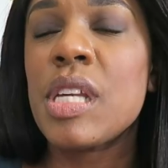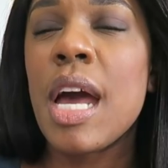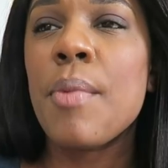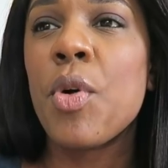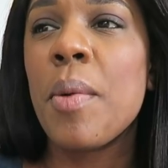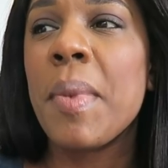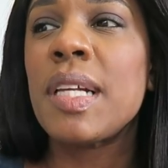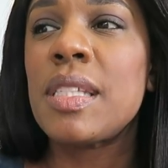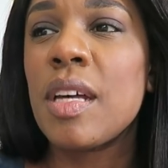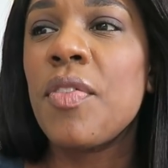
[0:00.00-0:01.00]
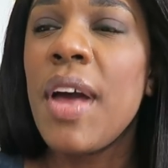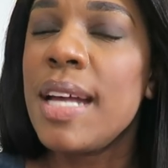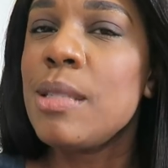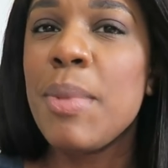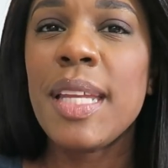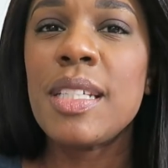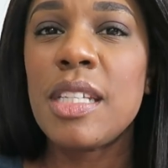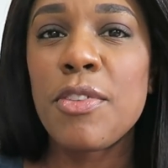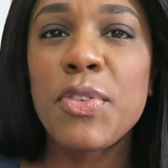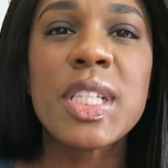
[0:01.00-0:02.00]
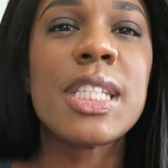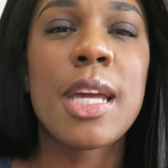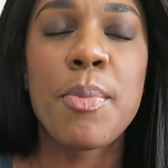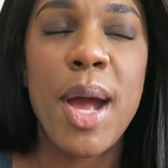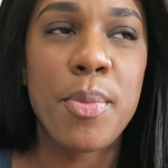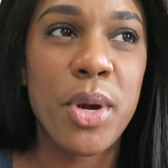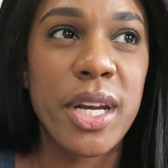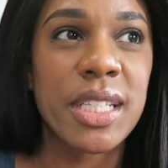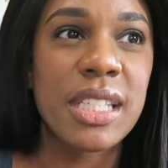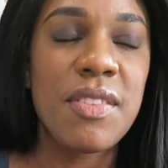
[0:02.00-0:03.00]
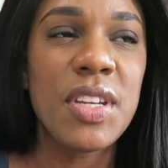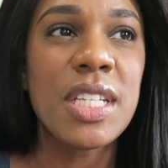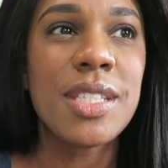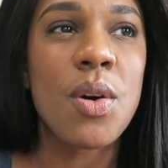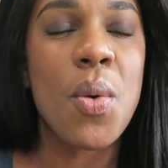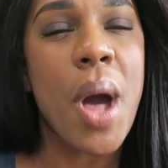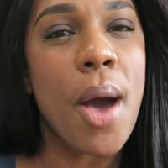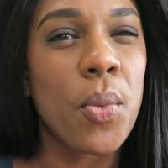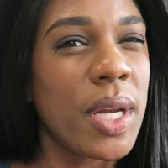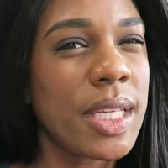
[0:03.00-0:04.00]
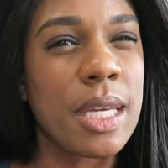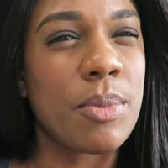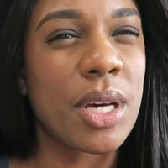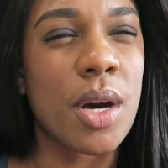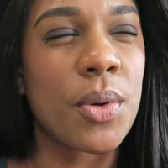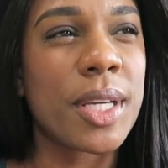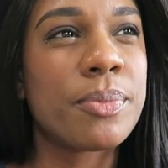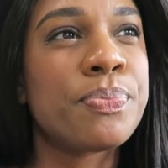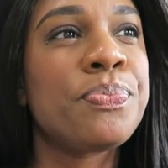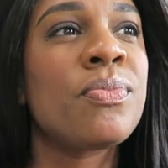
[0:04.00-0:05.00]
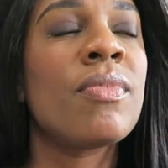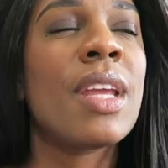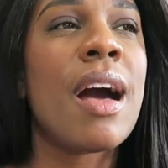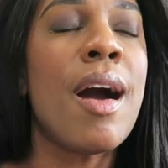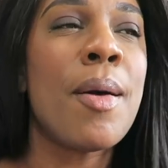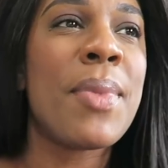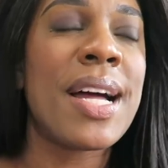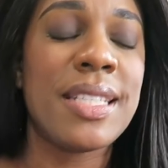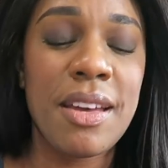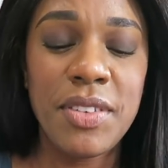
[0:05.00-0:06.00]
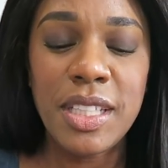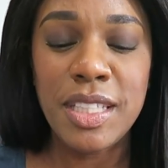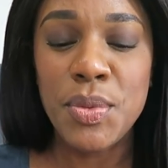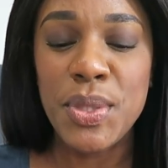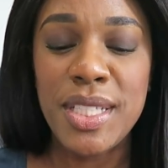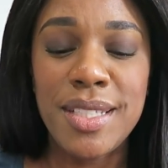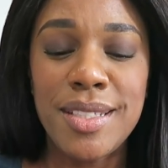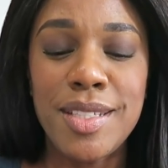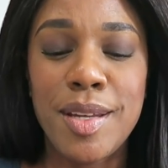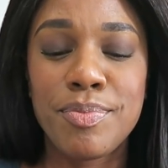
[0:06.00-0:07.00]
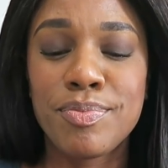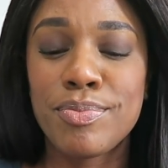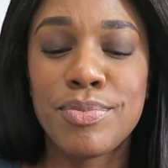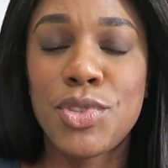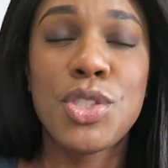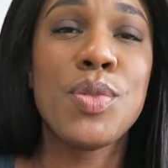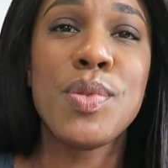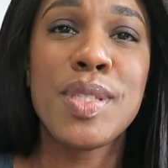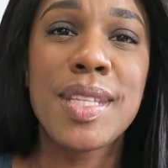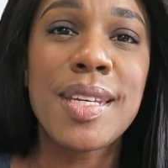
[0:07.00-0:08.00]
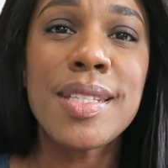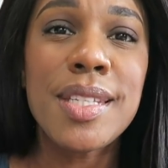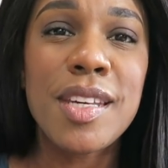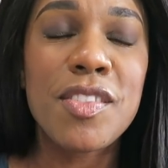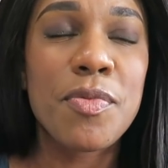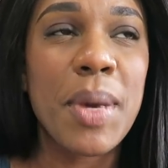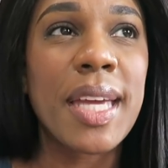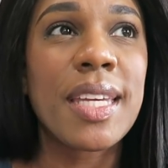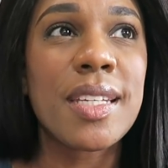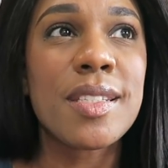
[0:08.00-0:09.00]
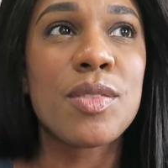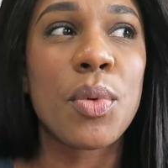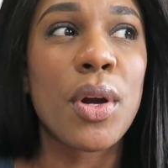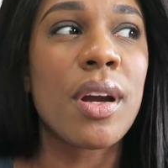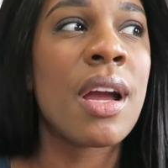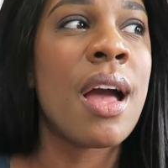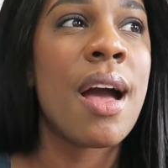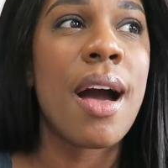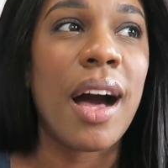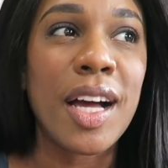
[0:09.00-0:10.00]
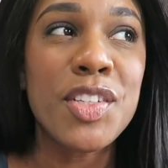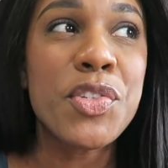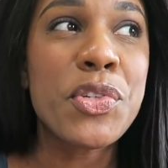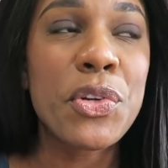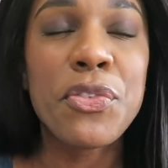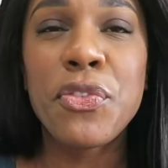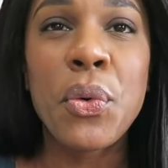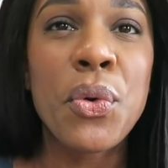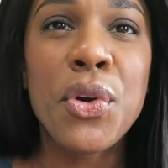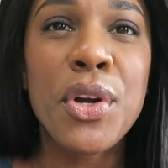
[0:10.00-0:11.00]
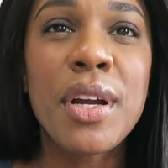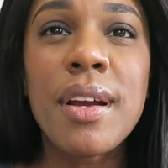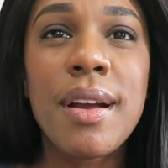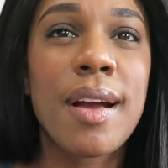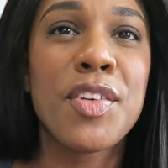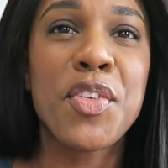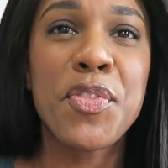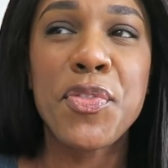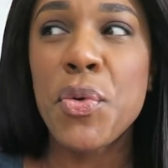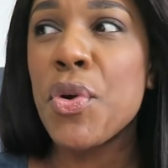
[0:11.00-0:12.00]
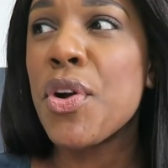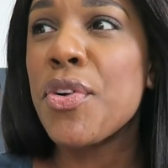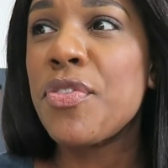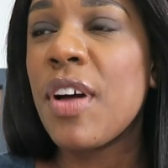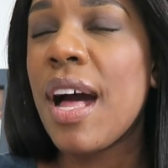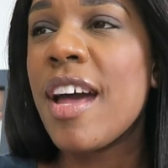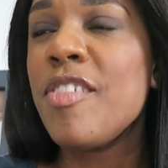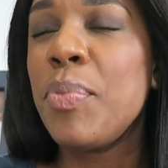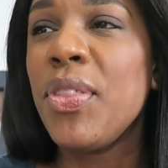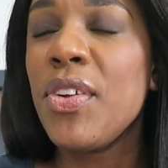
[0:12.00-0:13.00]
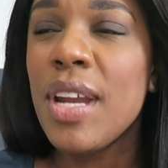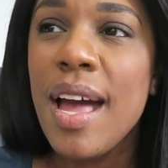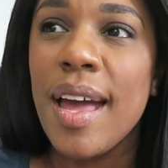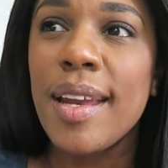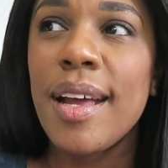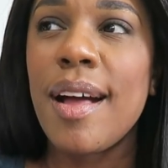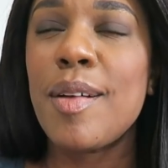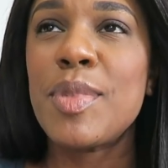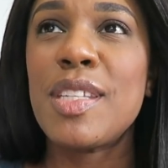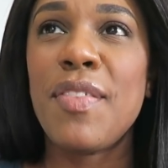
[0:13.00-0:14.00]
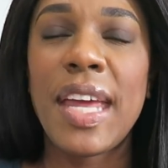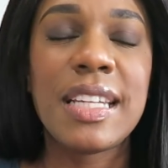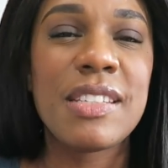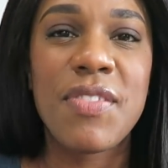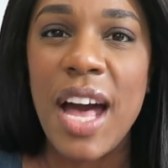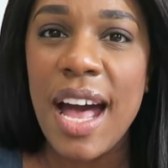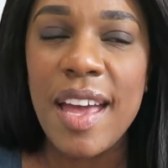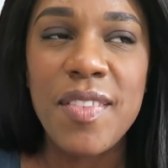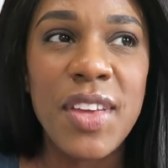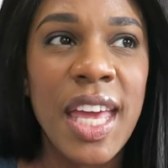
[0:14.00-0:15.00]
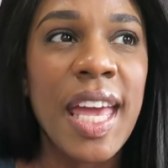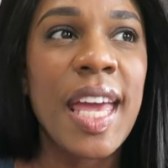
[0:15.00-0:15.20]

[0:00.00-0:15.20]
time on myself has made a difference in my productivity. So I wanna keep it going. Um, I definitely wouldn't choose this if my kids were under four, under four or five, but they're not. Um, Savannah's five,